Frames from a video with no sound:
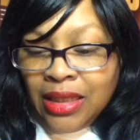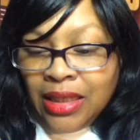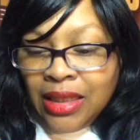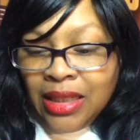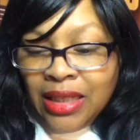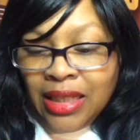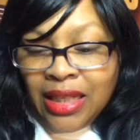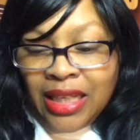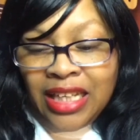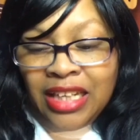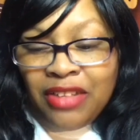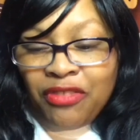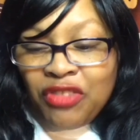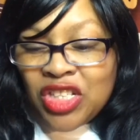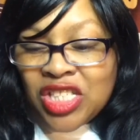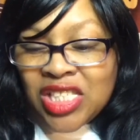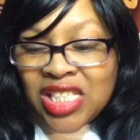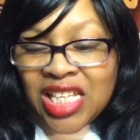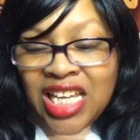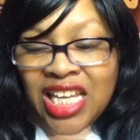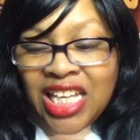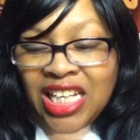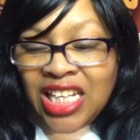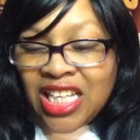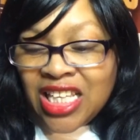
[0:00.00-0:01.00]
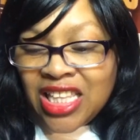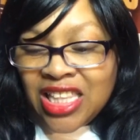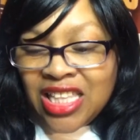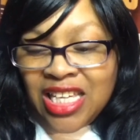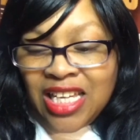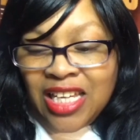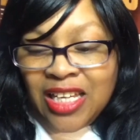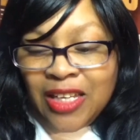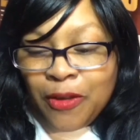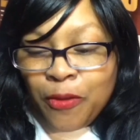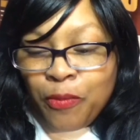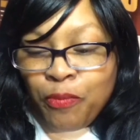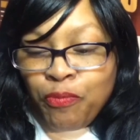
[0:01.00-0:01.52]
And if it's
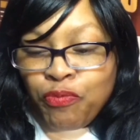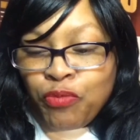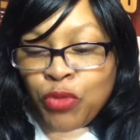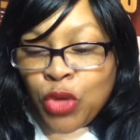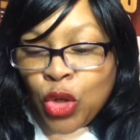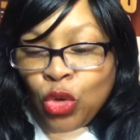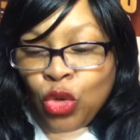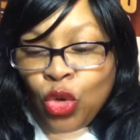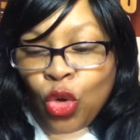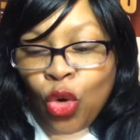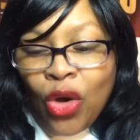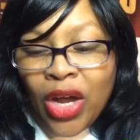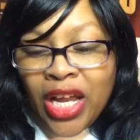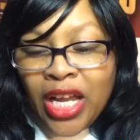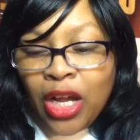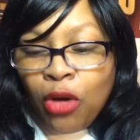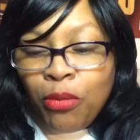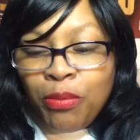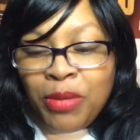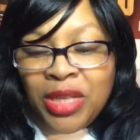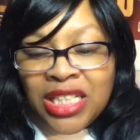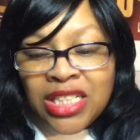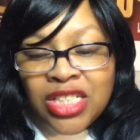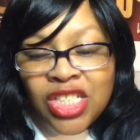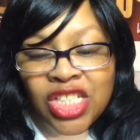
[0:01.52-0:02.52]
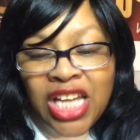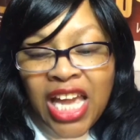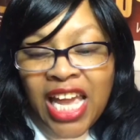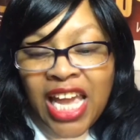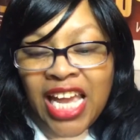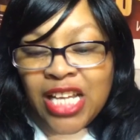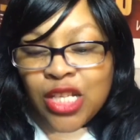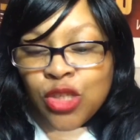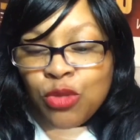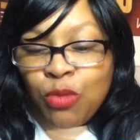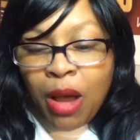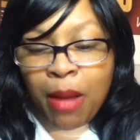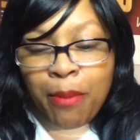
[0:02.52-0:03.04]
anything, Lord, help me to change
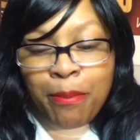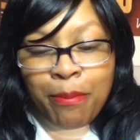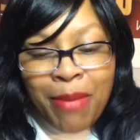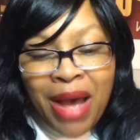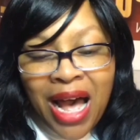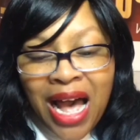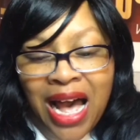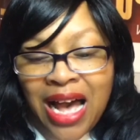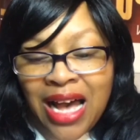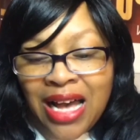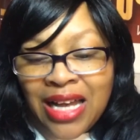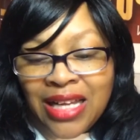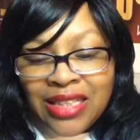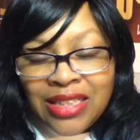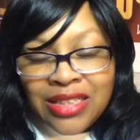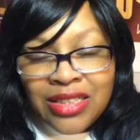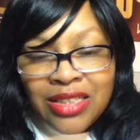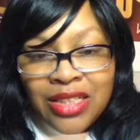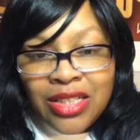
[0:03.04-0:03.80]
my mind